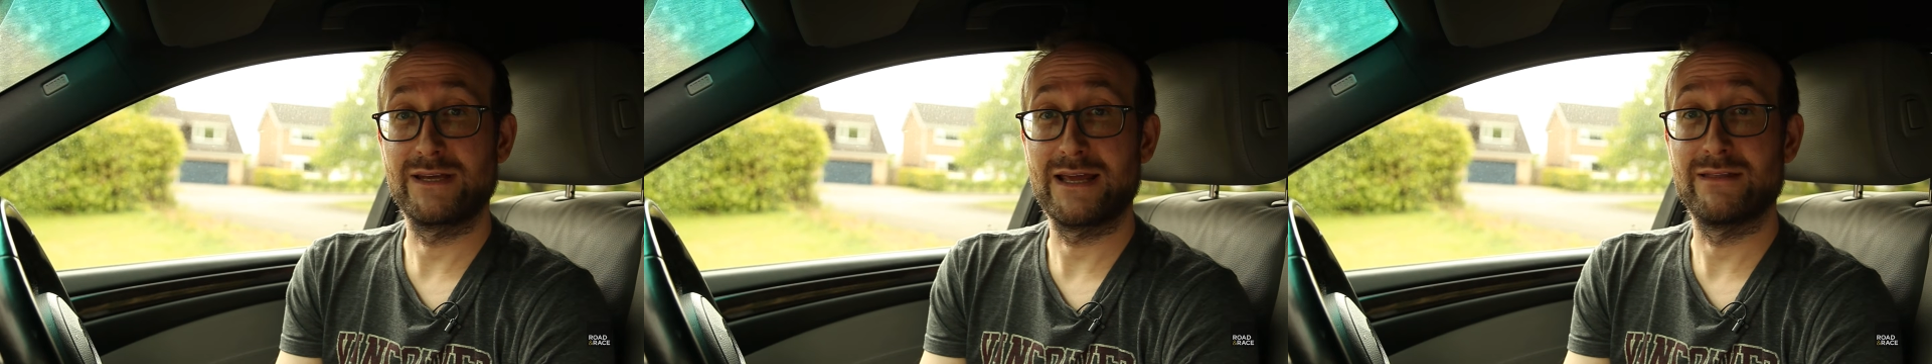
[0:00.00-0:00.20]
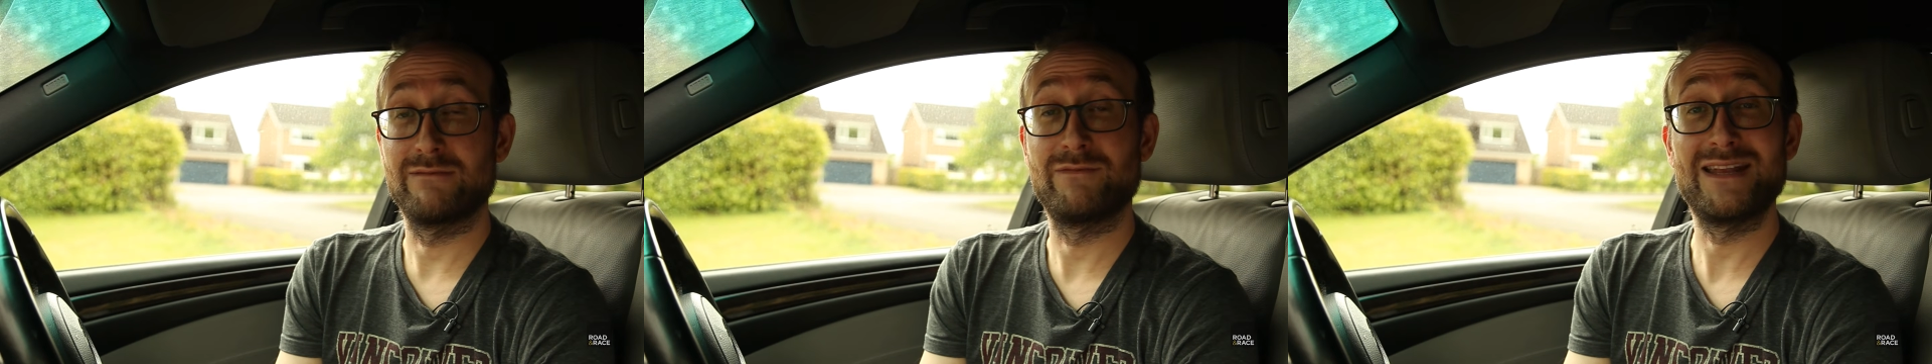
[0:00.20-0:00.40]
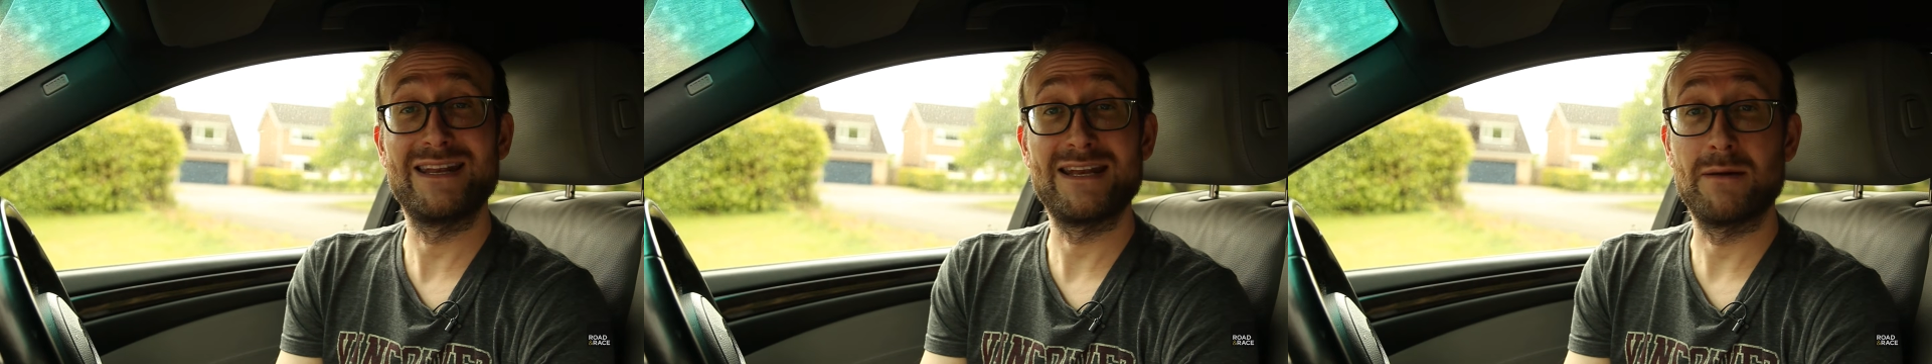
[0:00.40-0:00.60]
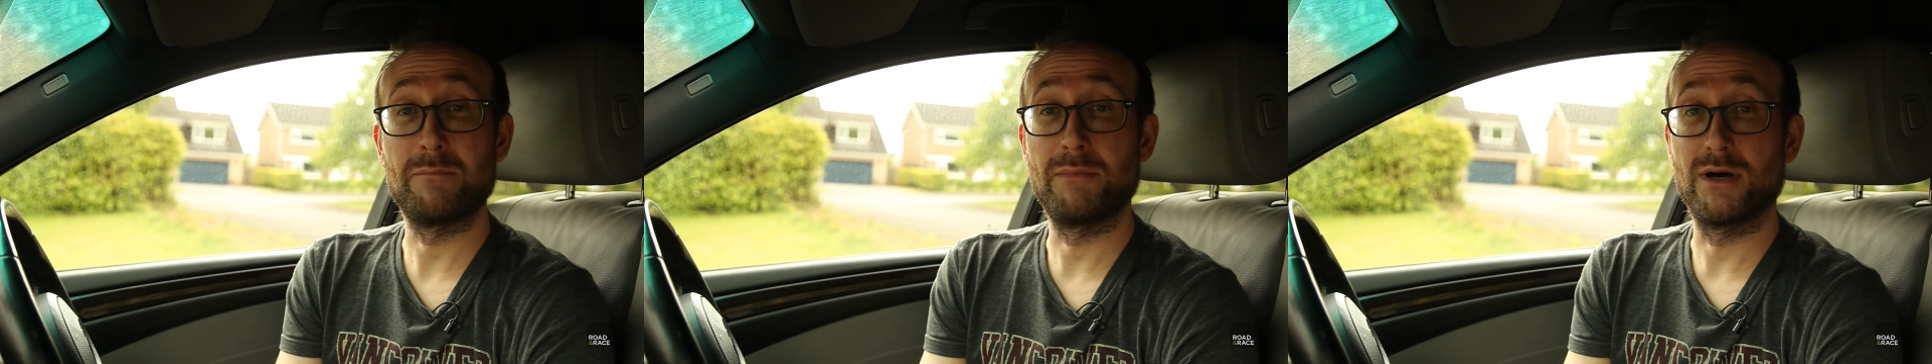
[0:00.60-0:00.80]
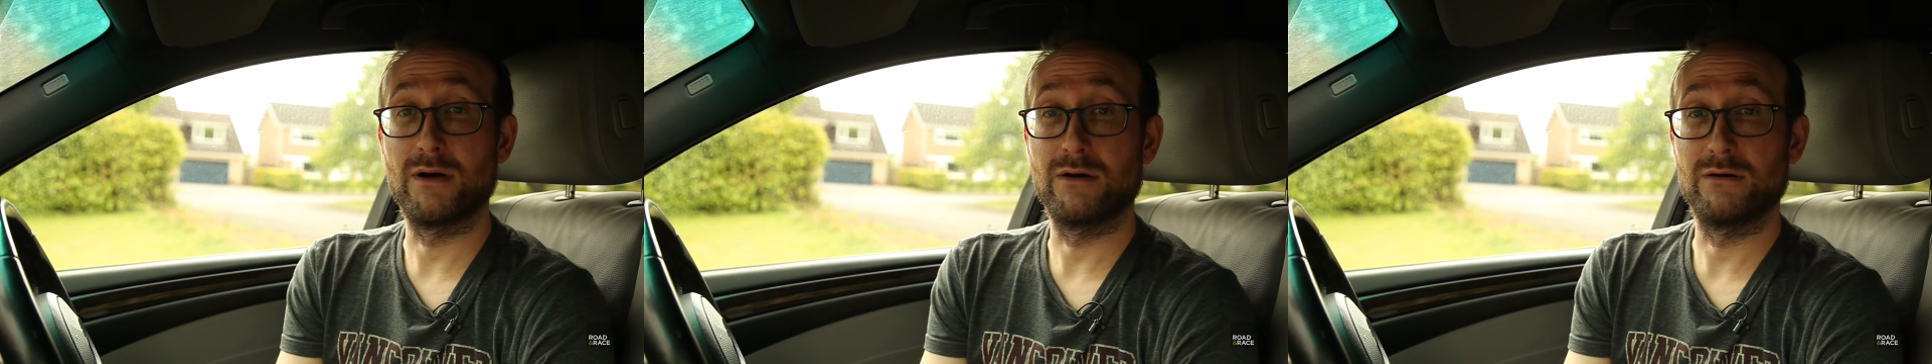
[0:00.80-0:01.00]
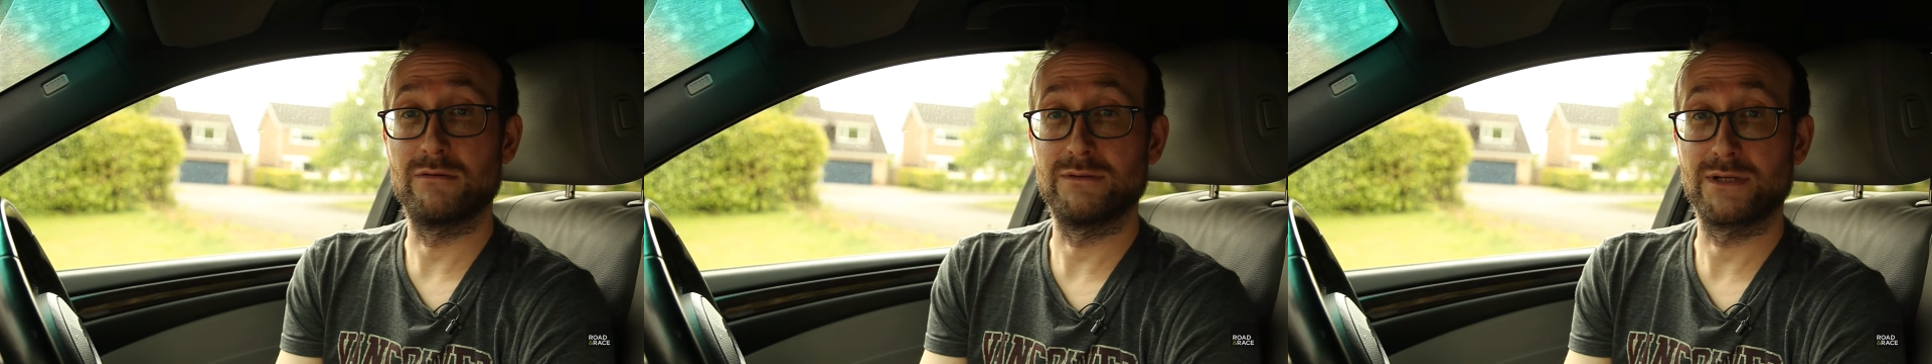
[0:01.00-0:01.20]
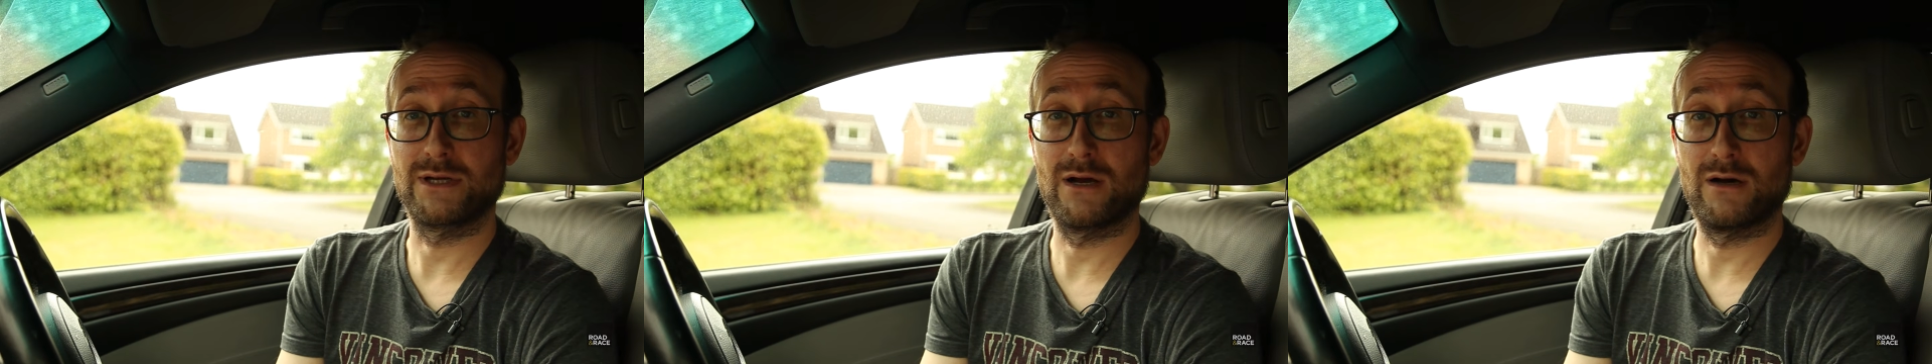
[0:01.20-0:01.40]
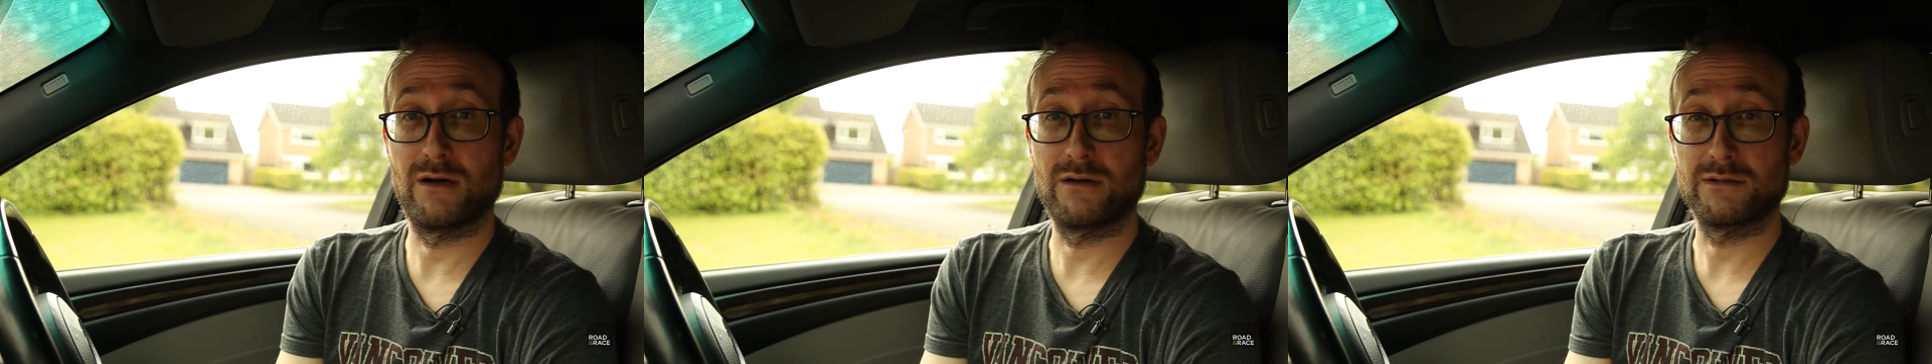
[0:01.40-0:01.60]
get the VIN number of the
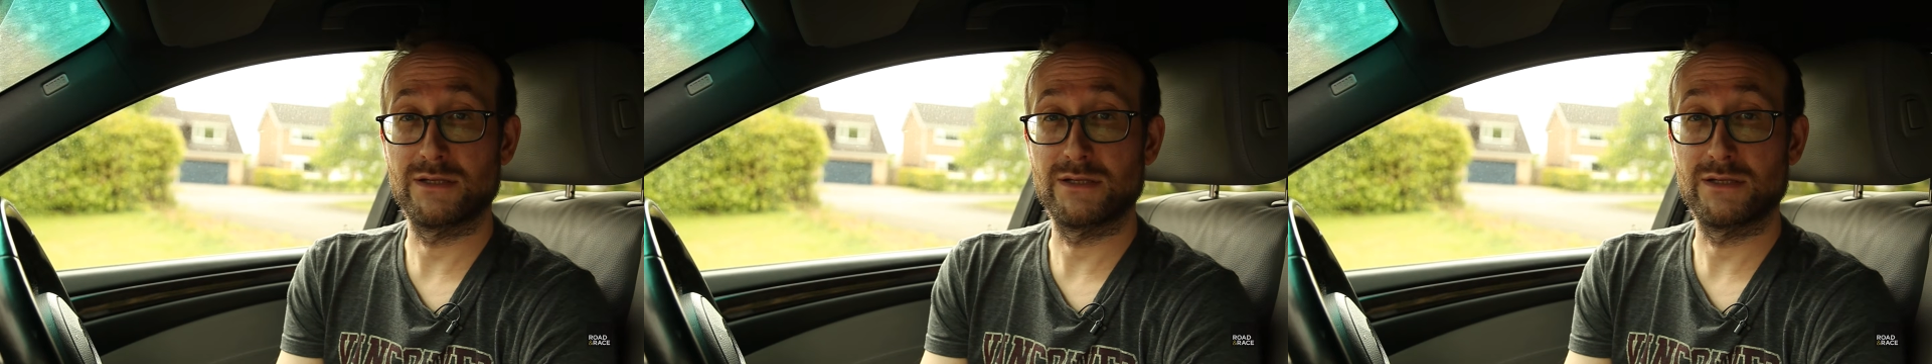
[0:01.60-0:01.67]
car.